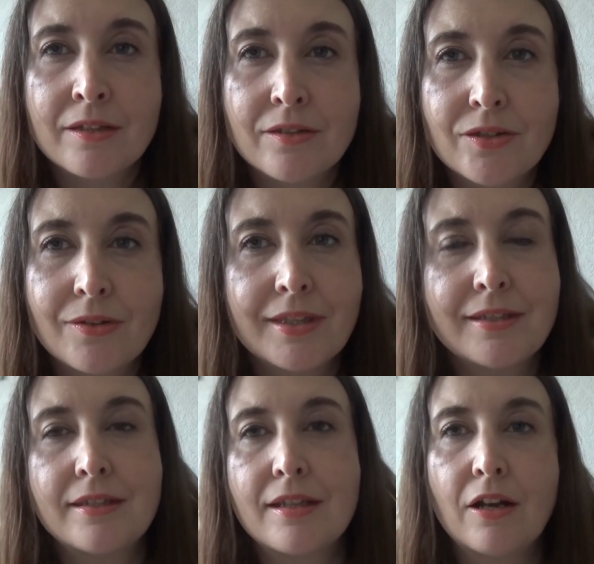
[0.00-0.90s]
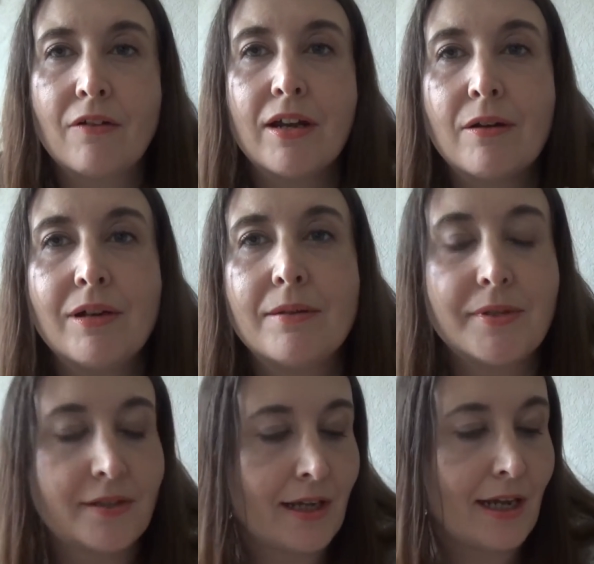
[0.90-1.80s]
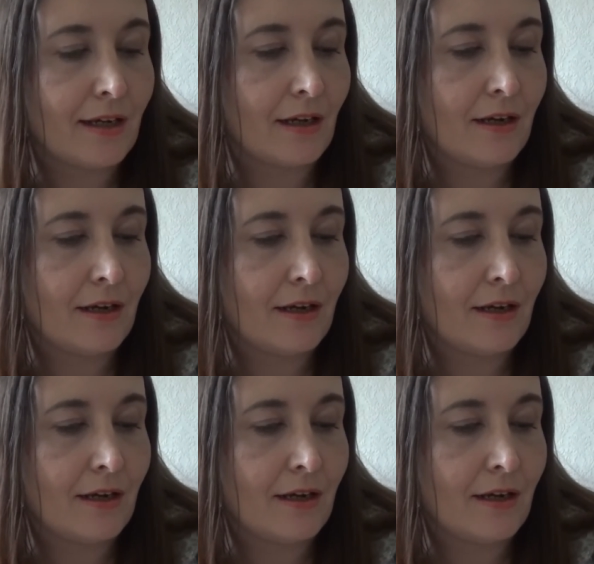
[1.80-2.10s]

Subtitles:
So this is the L'Oreal lipstick.